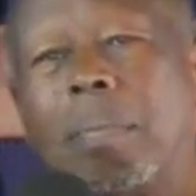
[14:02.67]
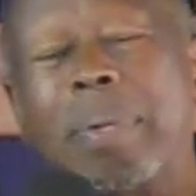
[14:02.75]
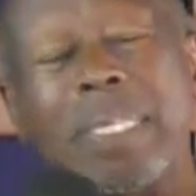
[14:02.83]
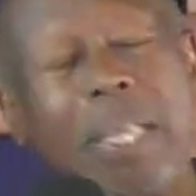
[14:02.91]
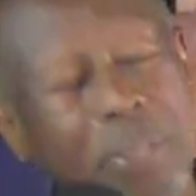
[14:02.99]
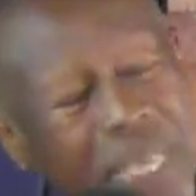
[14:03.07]

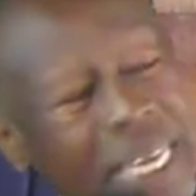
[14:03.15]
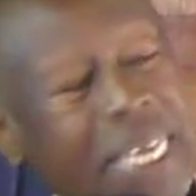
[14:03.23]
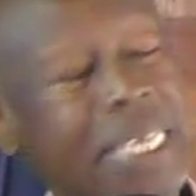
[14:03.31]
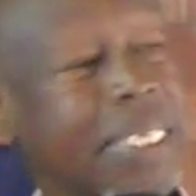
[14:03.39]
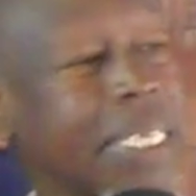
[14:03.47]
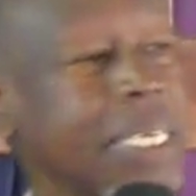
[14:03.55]
But the thing
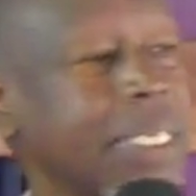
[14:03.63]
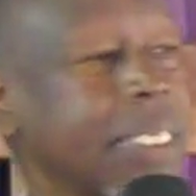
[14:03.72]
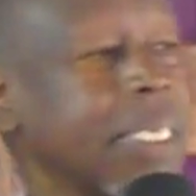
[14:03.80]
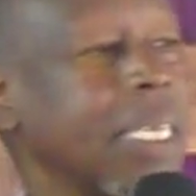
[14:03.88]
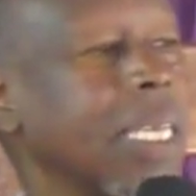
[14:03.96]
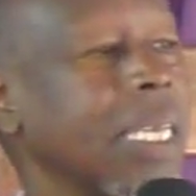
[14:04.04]
is
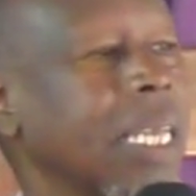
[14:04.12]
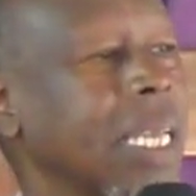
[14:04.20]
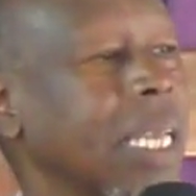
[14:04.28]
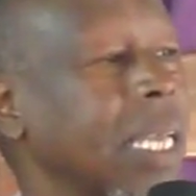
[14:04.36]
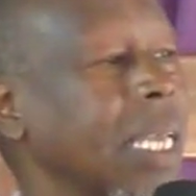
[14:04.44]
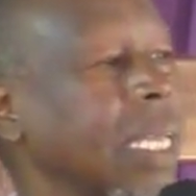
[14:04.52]
this.
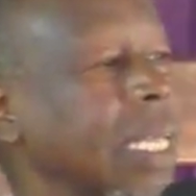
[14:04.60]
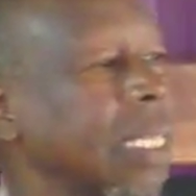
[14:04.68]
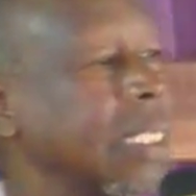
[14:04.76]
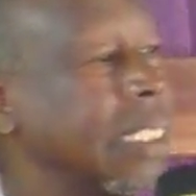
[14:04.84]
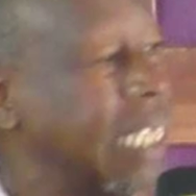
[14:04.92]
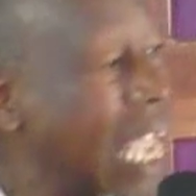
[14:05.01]

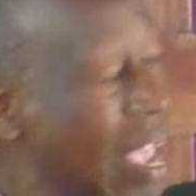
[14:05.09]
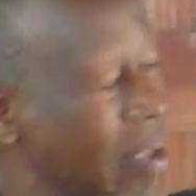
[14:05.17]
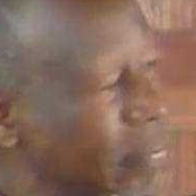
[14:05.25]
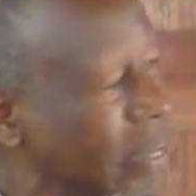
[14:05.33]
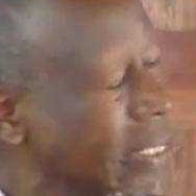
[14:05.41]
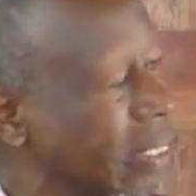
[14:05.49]

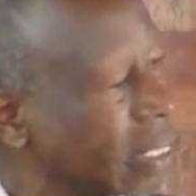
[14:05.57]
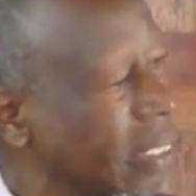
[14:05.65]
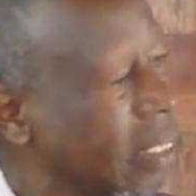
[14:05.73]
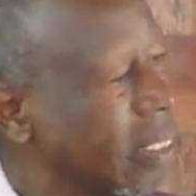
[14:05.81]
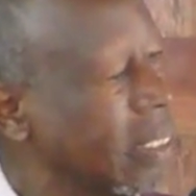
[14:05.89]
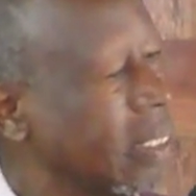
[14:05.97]
David
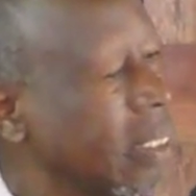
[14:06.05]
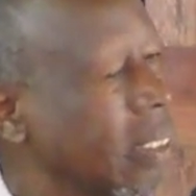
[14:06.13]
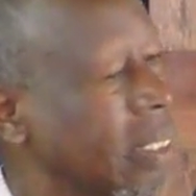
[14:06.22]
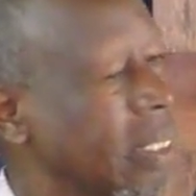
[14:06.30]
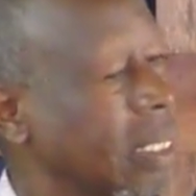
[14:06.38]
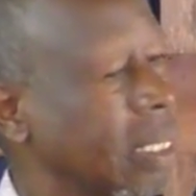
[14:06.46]

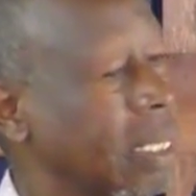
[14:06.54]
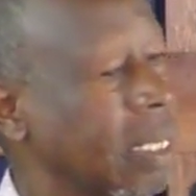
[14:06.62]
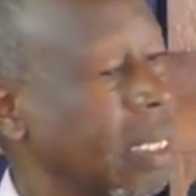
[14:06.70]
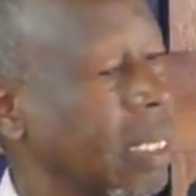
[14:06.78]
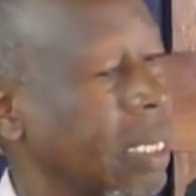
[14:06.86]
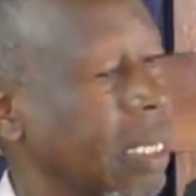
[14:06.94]

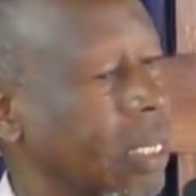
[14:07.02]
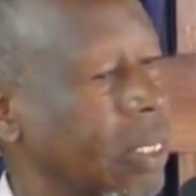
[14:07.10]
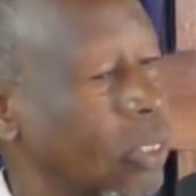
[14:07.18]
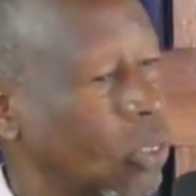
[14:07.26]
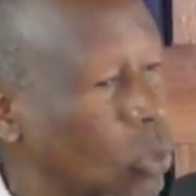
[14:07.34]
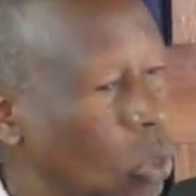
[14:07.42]

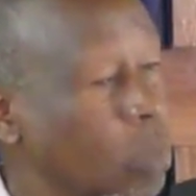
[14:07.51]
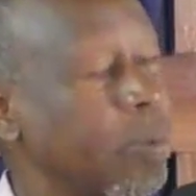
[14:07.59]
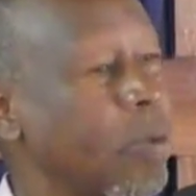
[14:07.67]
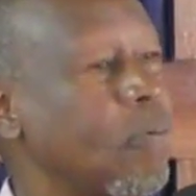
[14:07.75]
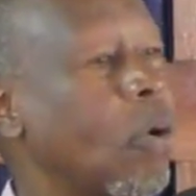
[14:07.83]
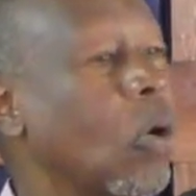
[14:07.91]
stood
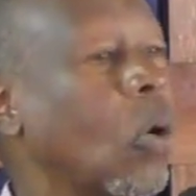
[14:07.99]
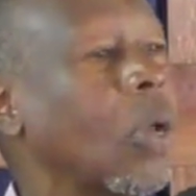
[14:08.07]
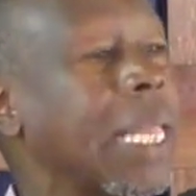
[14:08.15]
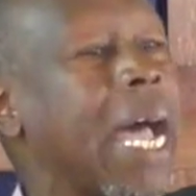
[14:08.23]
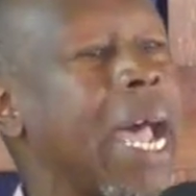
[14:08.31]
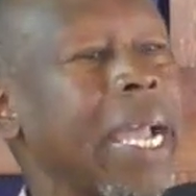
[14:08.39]
before
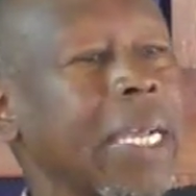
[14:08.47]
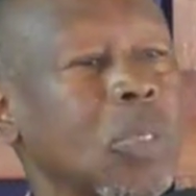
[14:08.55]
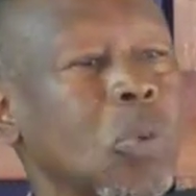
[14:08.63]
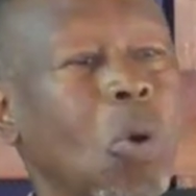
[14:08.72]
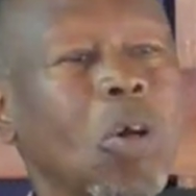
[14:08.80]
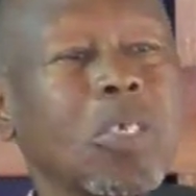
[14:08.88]
Goliath,
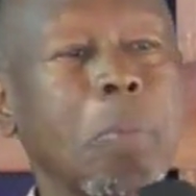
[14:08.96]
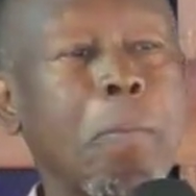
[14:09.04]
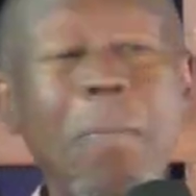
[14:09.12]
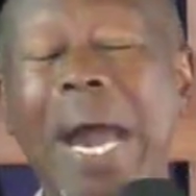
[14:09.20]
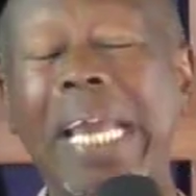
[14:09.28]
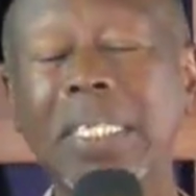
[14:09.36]
who was
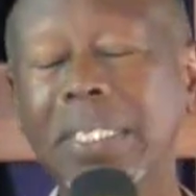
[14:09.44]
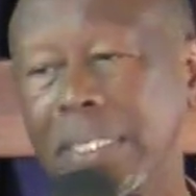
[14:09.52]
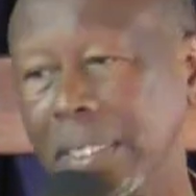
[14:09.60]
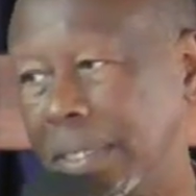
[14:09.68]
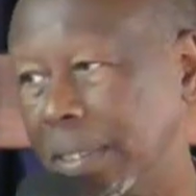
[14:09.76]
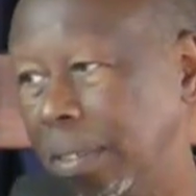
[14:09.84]

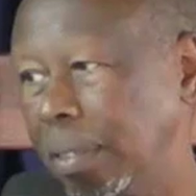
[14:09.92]
mighty.